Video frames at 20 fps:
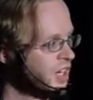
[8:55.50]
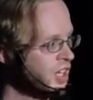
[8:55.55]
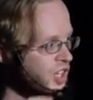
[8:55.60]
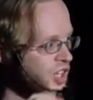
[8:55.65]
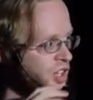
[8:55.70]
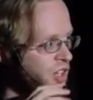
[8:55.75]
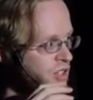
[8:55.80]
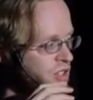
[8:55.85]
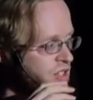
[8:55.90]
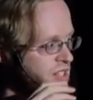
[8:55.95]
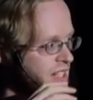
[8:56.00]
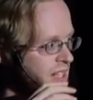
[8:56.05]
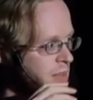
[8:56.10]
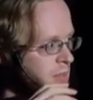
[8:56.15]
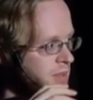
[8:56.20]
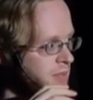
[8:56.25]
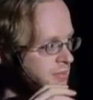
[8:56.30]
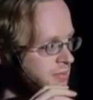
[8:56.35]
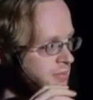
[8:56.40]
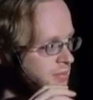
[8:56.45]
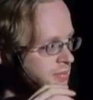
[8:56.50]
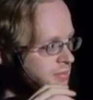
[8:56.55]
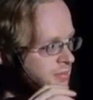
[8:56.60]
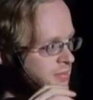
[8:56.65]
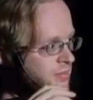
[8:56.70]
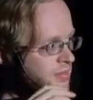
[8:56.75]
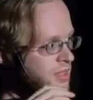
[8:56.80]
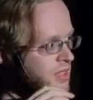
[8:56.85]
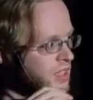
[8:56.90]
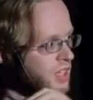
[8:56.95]
Go to sleep.
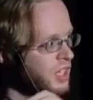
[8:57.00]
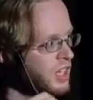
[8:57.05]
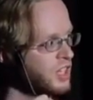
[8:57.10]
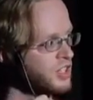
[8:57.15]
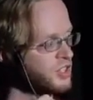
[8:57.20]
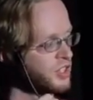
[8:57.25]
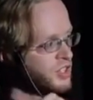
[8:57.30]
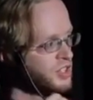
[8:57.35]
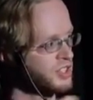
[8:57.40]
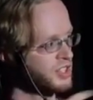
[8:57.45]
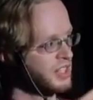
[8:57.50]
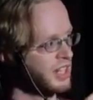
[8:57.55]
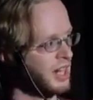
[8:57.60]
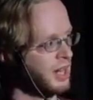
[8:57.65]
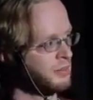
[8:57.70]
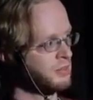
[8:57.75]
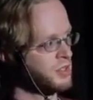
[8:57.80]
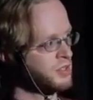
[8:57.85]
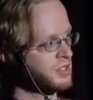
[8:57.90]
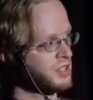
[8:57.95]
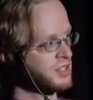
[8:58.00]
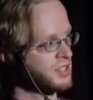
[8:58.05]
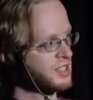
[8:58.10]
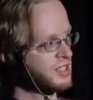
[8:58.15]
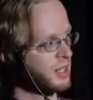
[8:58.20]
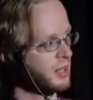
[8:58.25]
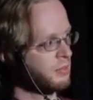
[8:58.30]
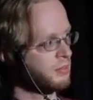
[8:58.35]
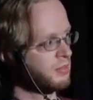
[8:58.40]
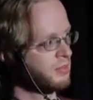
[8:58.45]
So you see I'm using
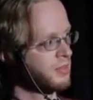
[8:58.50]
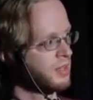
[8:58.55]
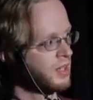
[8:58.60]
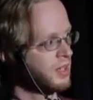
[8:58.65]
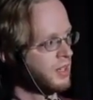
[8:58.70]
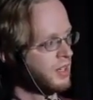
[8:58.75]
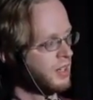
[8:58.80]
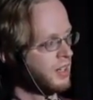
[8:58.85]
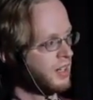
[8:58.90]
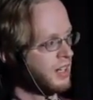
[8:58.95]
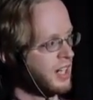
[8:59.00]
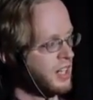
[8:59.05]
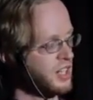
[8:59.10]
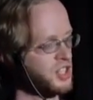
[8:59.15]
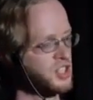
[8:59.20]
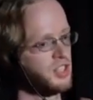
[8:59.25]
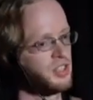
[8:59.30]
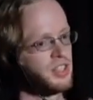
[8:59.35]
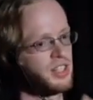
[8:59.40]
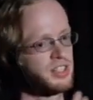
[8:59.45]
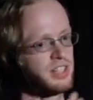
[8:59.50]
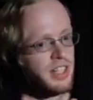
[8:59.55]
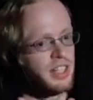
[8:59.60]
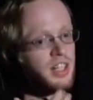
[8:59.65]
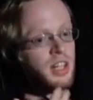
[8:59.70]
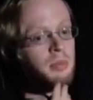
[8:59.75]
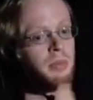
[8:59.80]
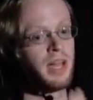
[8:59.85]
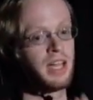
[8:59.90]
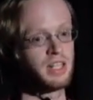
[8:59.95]
some additional things like
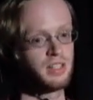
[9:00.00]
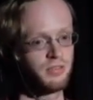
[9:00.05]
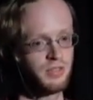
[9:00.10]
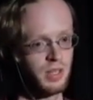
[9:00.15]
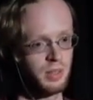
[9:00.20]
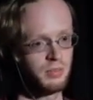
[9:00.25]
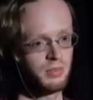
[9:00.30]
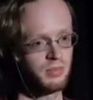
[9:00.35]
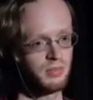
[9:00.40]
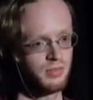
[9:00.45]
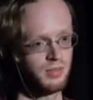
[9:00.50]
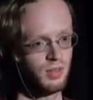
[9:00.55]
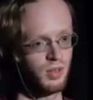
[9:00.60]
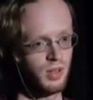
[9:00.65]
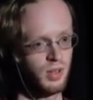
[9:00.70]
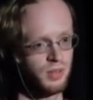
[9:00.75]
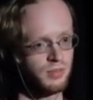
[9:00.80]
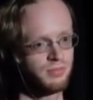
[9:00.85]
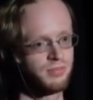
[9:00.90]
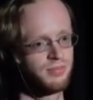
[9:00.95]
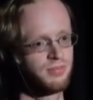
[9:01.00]
command vim or